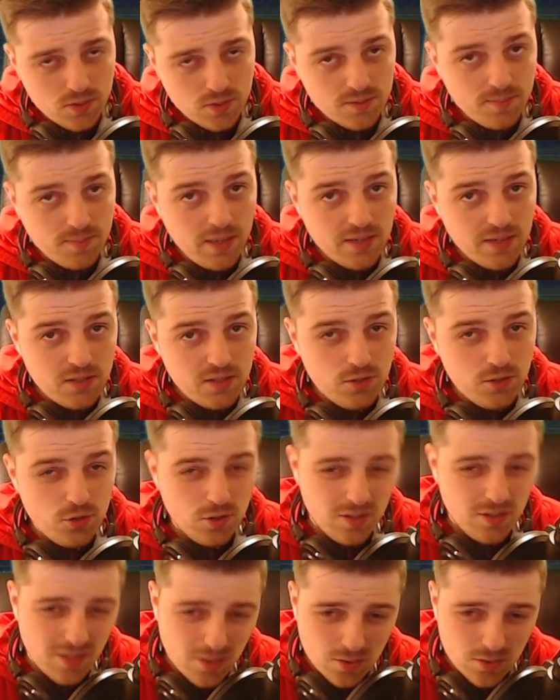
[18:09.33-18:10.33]
messy.
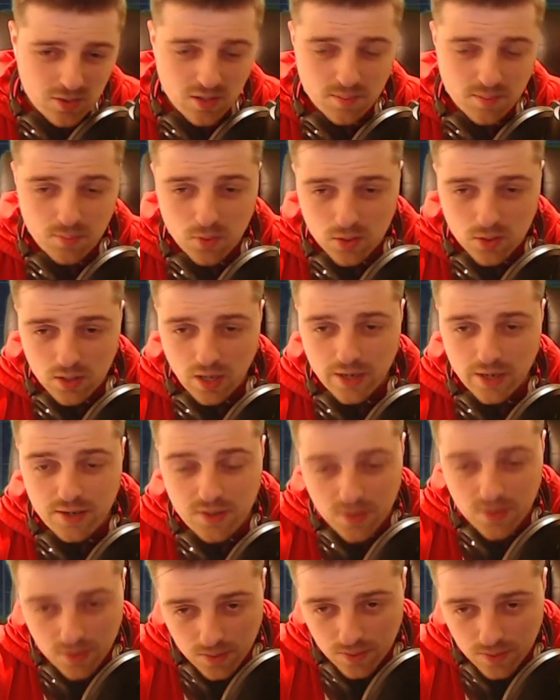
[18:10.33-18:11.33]
Shouldn't have looked at the book, I
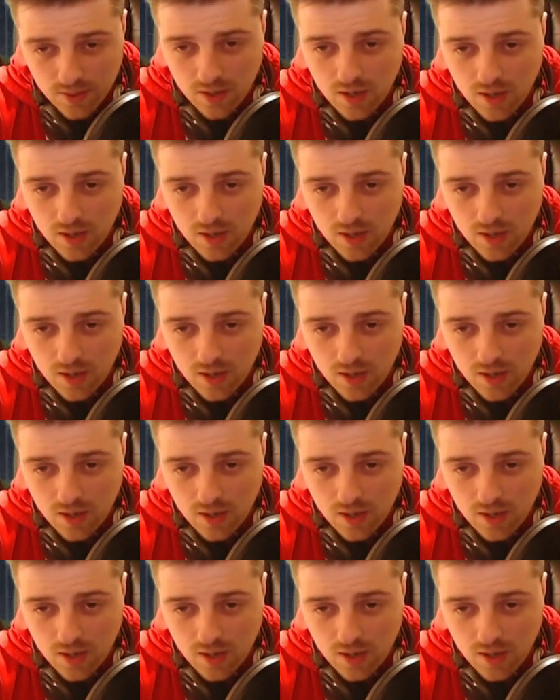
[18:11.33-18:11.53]
know.